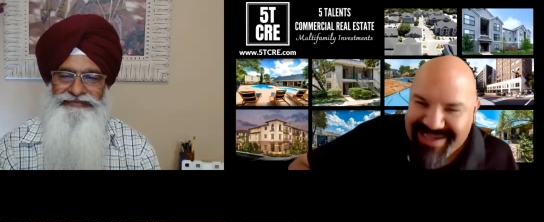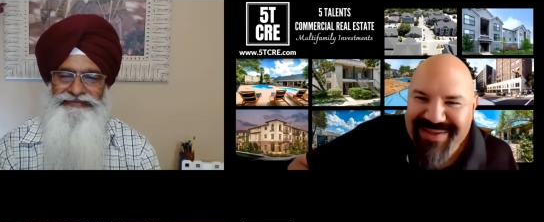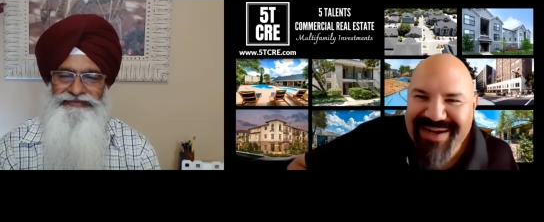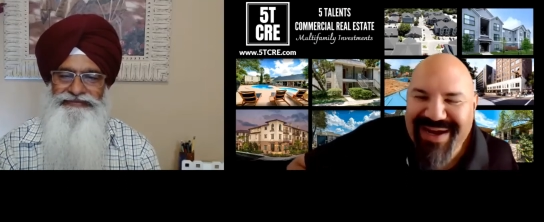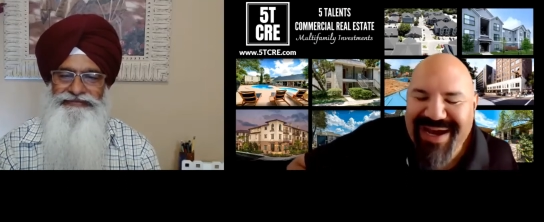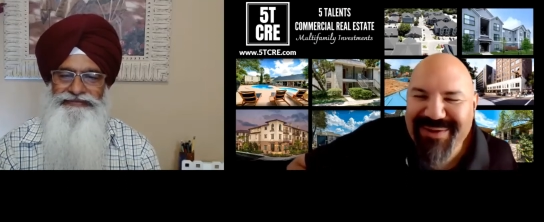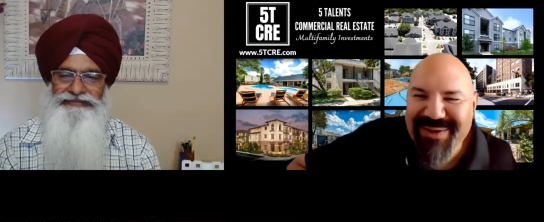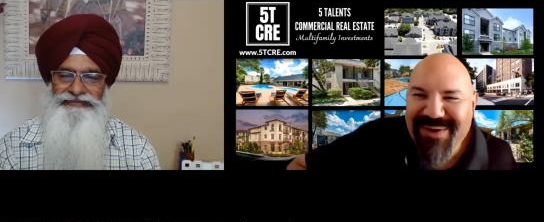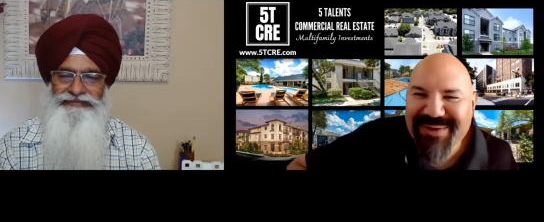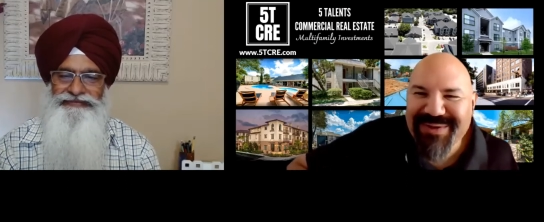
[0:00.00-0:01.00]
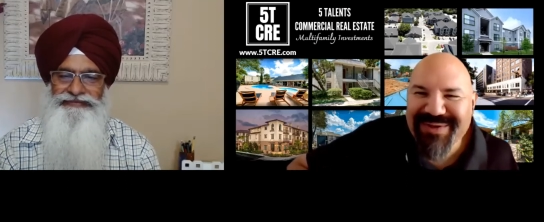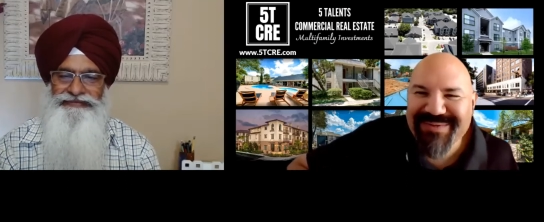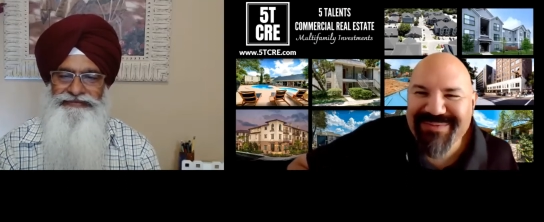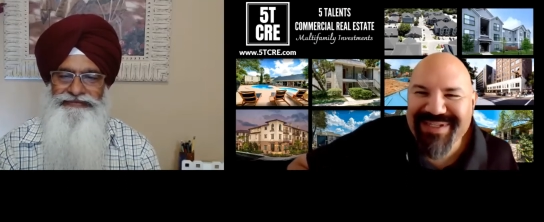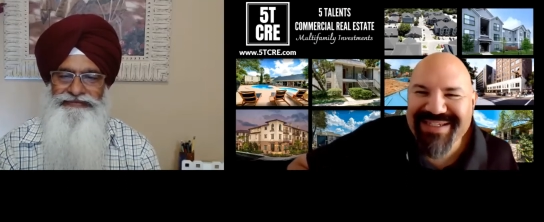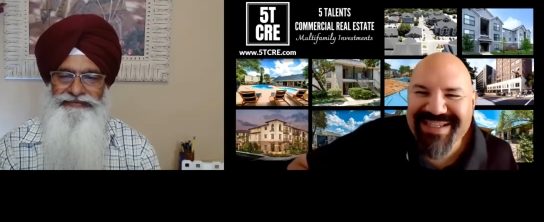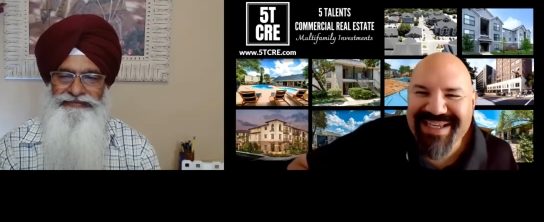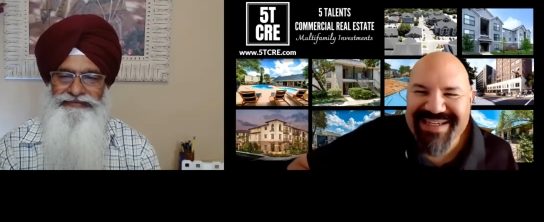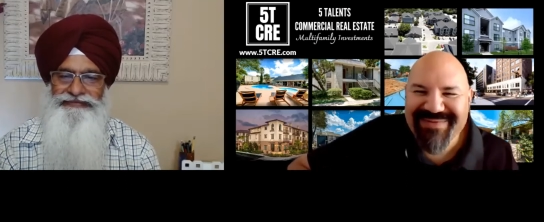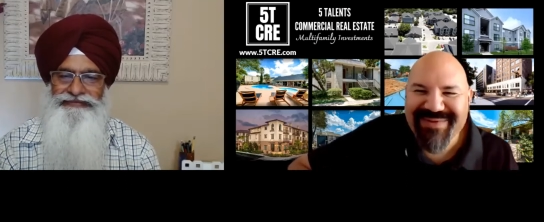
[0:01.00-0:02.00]
Speaker 1: you know how local real
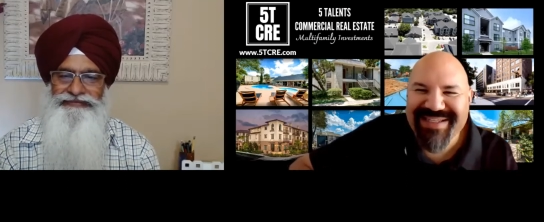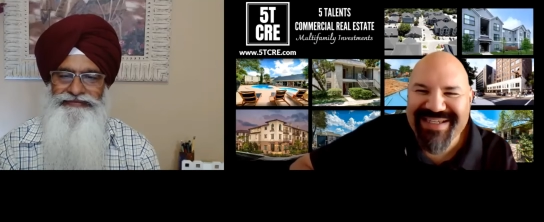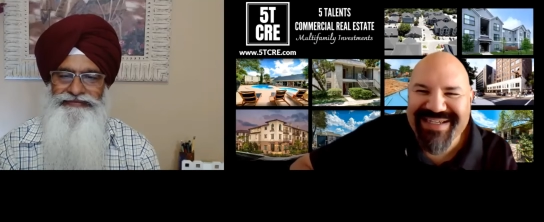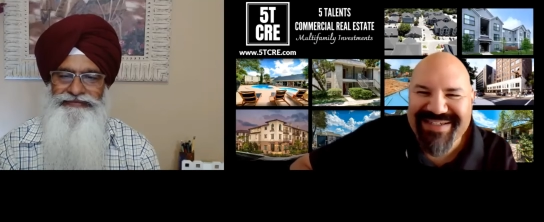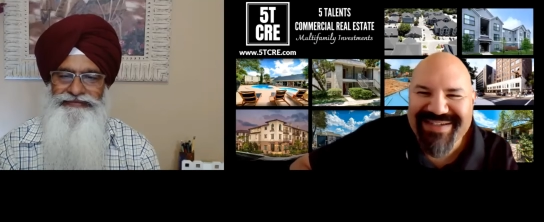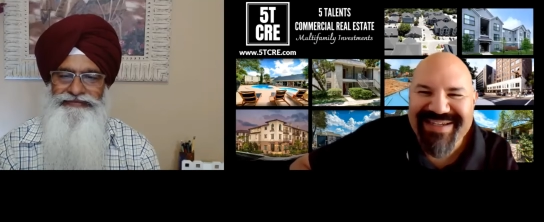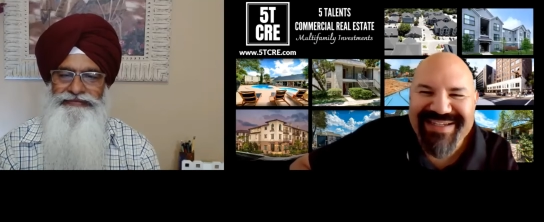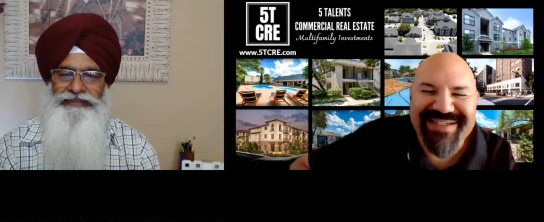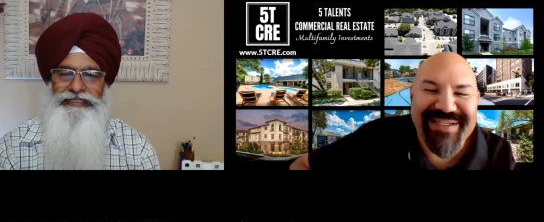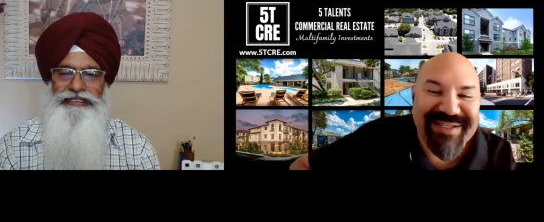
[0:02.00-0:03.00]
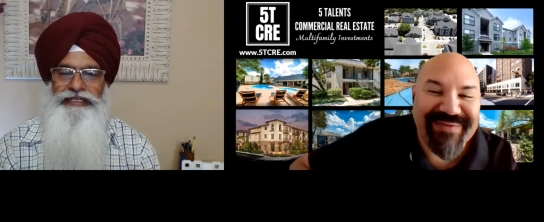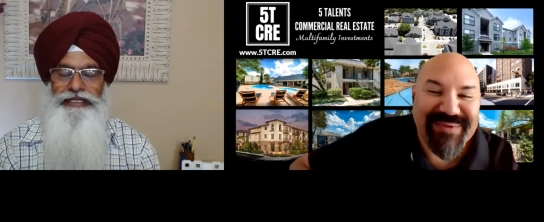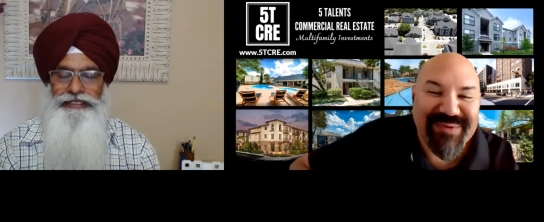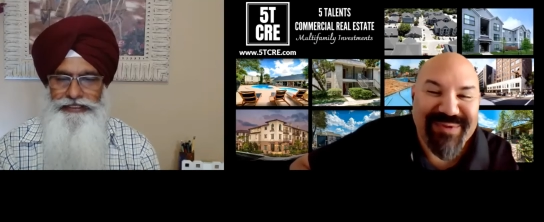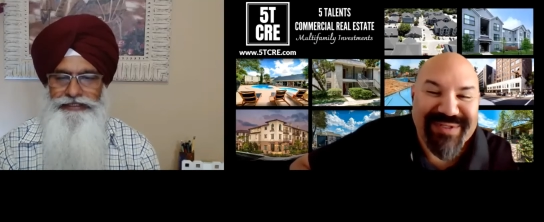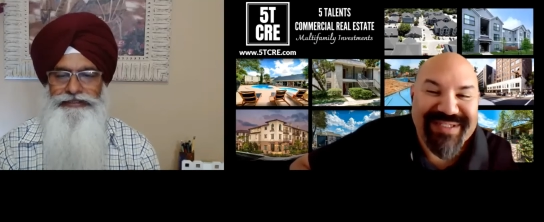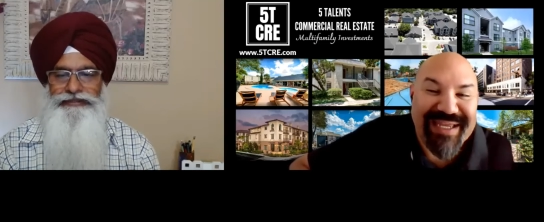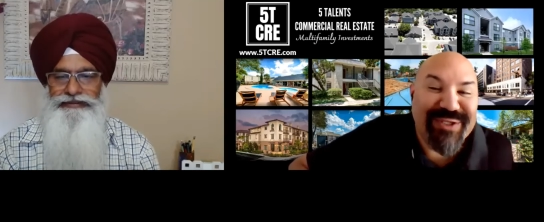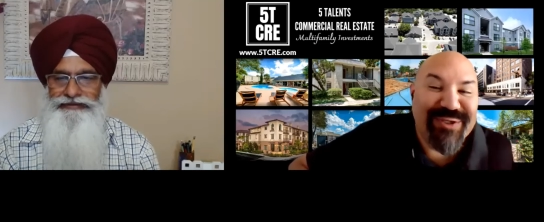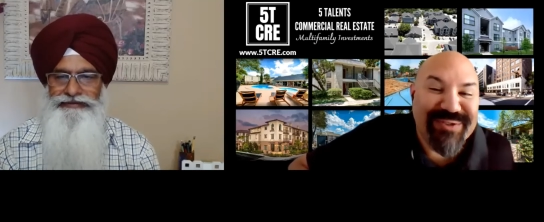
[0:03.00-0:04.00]
estate really is. There's a difference between
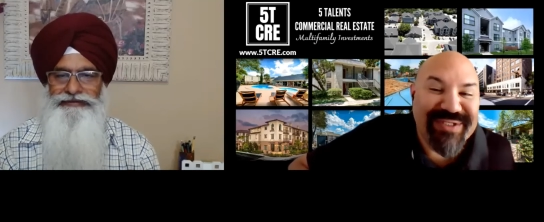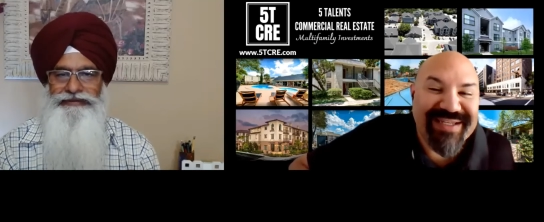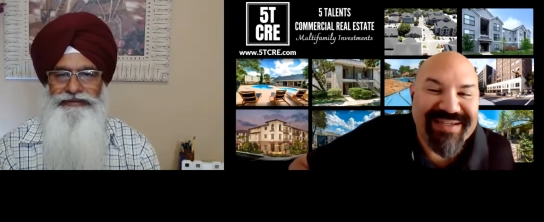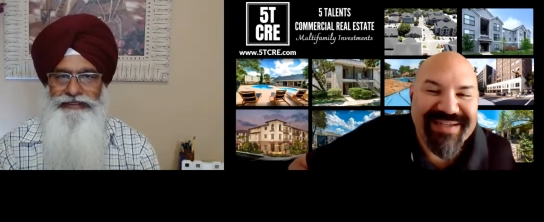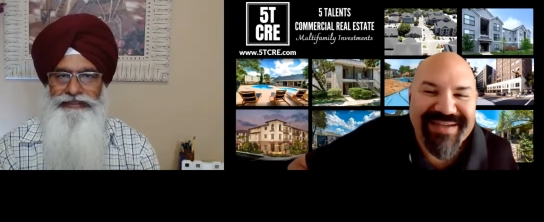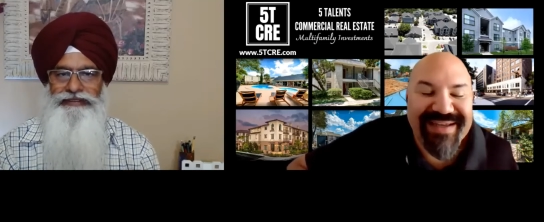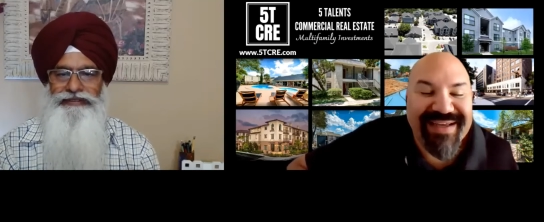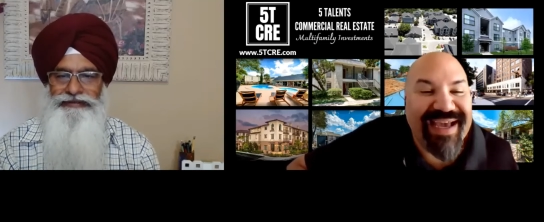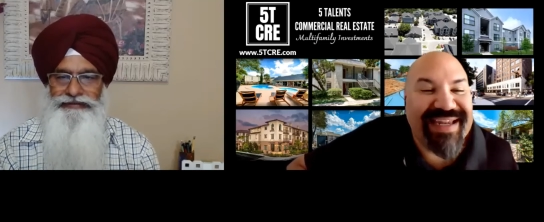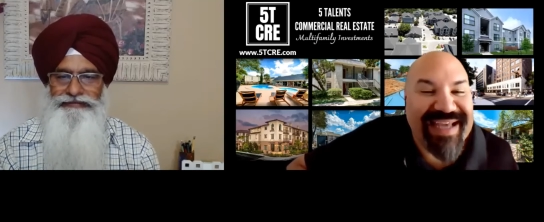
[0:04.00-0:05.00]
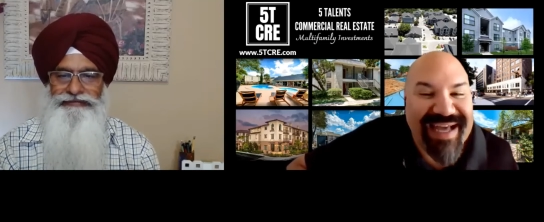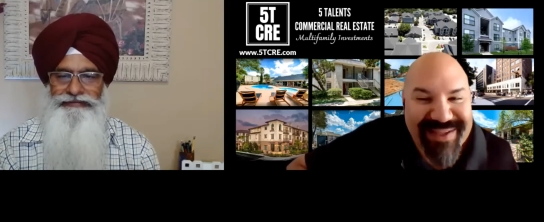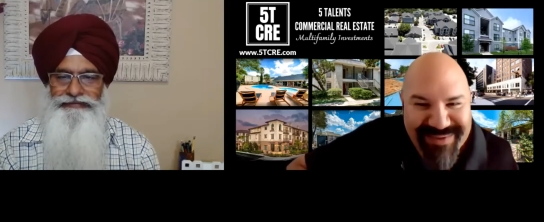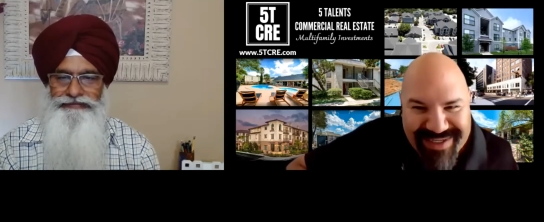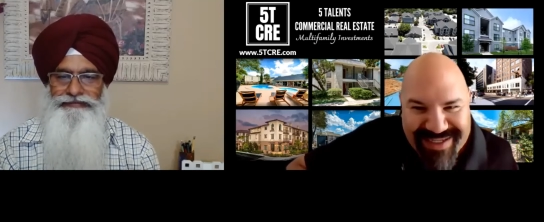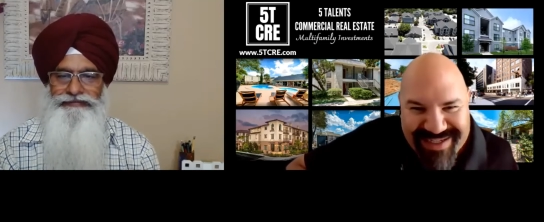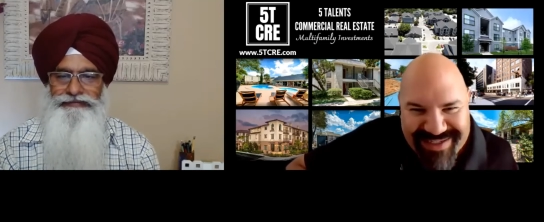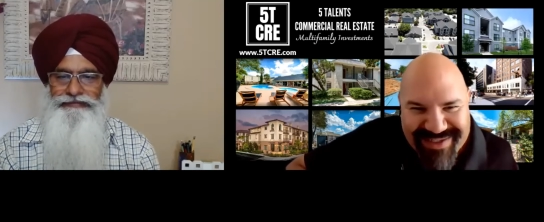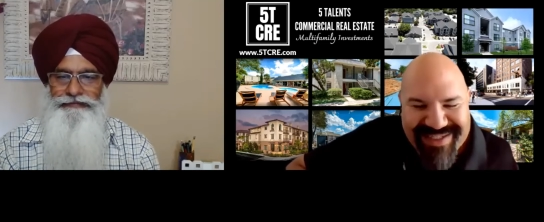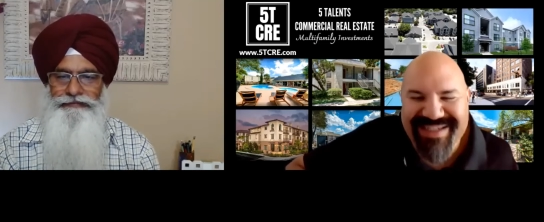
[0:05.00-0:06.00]
saying Houston and Galleria
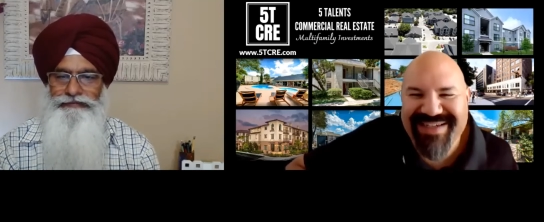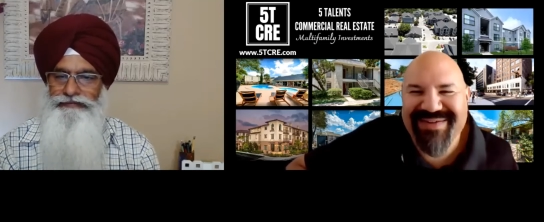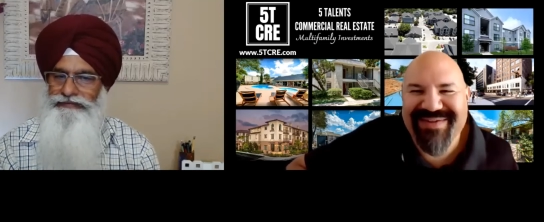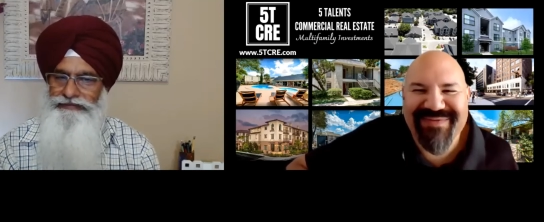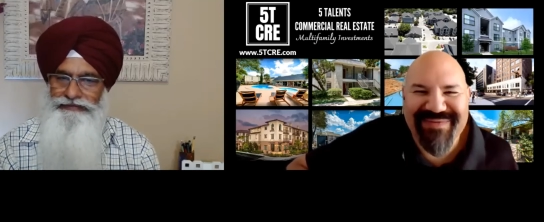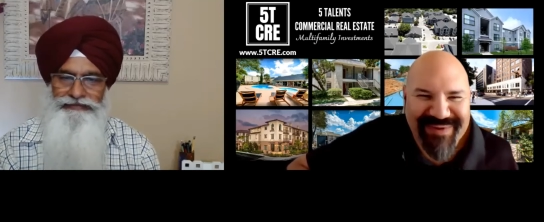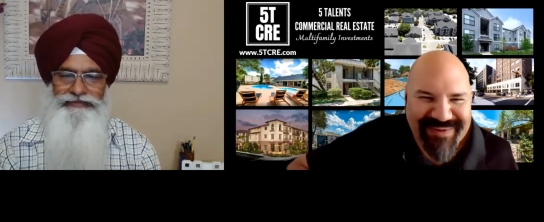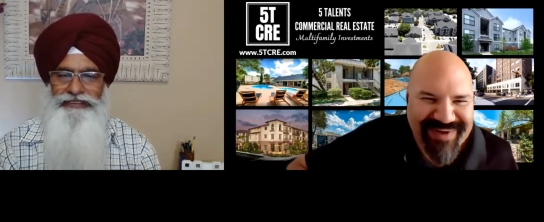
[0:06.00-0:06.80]
Houston or Fort uh-huh.